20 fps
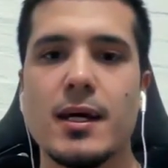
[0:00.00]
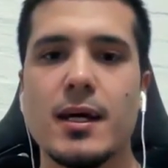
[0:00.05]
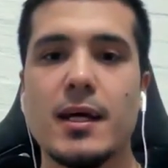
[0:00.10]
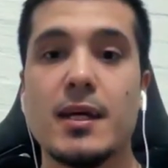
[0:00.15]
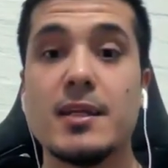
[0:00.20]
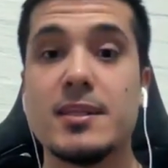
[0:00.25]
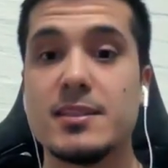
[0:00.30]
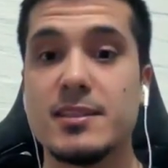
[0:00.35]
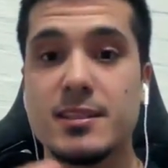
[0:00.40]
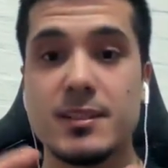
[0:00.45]

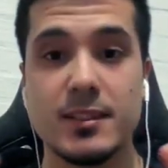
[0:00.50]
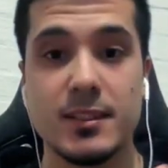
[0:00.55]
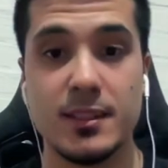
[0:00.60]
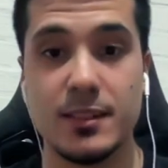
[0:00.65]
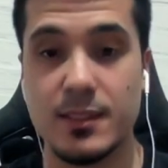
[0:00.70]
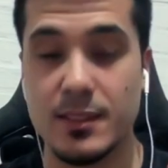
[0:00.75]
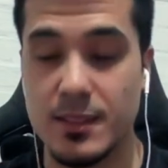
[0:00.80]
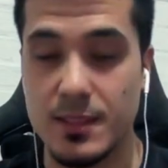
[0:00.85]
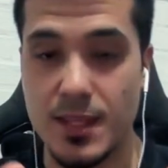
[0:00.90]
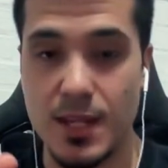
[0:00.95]
it's
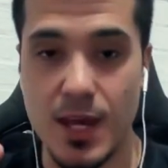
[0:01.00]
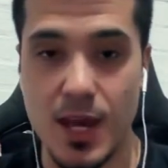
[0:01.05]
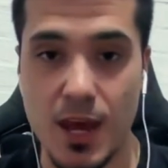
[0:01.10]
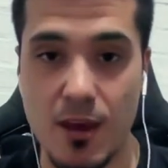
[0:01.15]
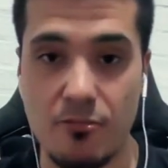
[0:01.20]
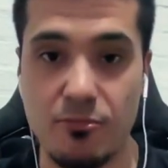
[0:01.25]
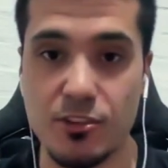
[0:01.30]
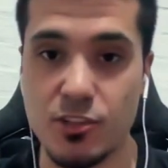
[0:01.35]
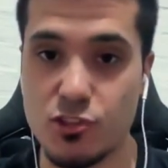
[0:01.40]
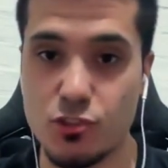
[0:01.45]
the
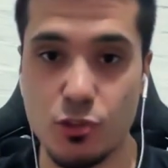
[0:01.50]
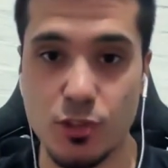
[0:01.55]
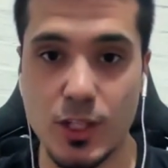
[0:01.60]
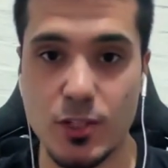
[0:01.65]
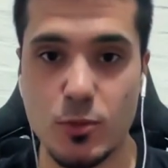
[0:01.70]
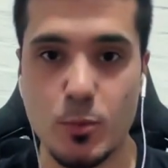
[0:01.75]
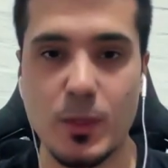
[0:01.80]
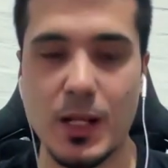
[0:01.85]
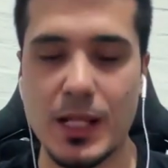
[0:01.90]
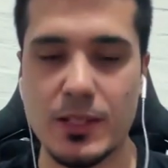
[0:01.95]
feature that
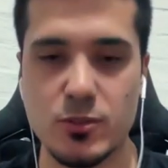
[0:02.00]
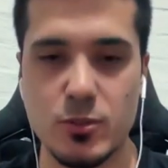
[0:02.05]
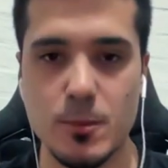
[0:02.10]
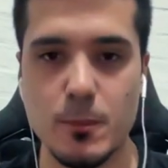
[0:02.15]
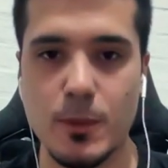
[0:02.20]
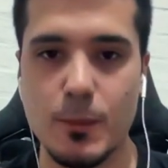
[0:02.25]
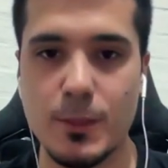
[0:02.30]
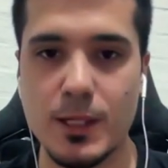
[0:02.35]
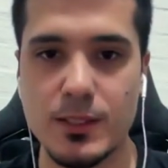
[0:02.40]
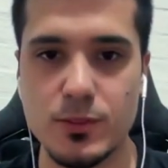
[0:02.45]
you plan to
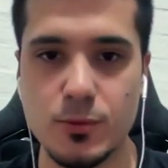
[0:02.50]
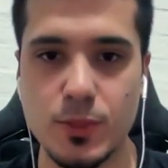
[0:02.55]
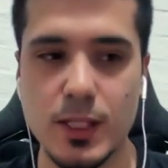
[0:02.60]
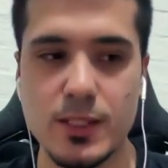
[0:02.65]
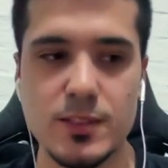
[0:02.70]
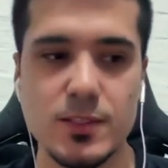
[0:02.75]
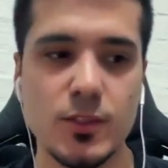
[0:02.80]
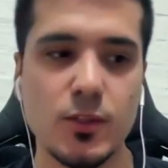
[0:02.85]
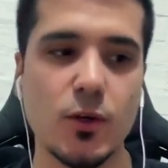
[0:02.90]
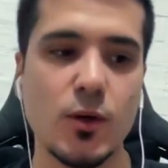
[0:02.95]
implement,
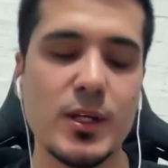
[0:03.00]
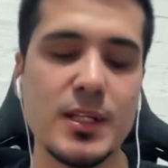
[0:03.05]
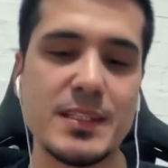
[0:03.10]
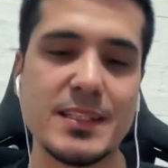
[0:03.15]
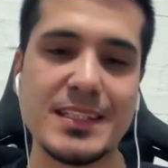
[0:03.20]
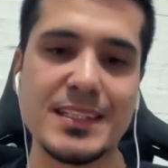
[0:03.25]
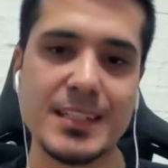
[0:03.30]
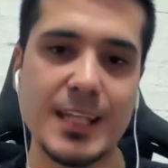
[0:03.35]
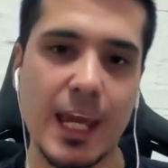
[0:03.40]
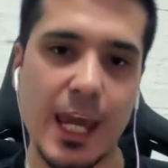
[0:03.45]
right? So in
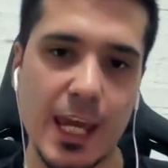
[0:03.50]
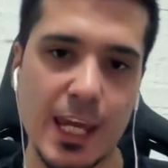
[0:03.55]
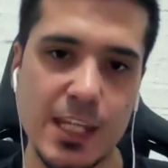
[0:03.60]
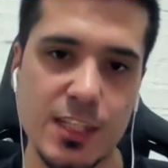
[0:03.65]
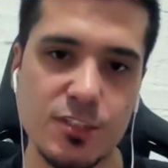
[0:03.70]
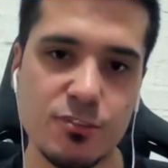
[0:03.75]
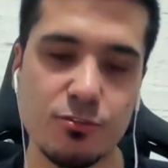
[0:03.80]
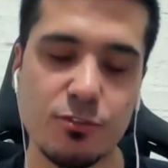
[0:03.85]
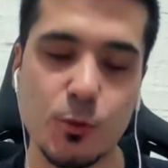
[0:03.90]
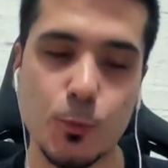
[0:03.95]
this
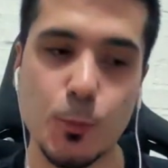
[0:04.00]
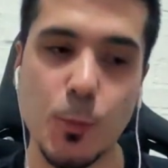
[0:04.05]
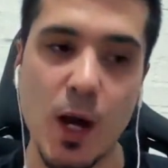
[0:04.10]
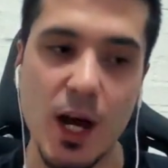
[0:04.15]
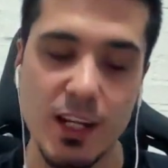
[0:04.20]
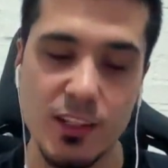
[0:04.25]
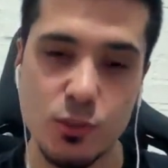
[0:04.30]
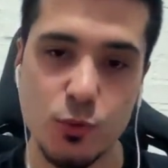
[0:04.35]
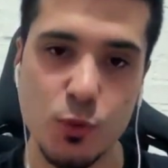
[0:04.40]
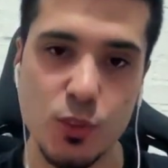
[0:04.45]
case, for
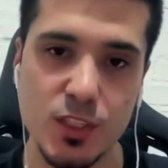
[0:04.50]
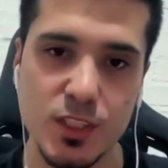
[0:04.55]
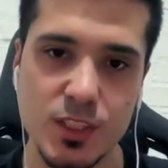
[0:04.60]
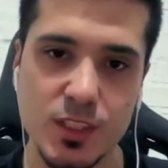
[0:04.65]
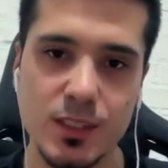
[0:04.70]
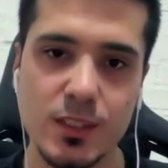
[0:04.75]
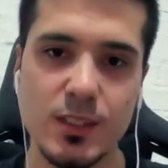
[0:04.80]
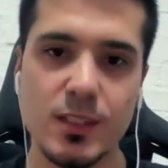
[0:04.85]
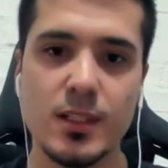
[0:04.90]
Postgres,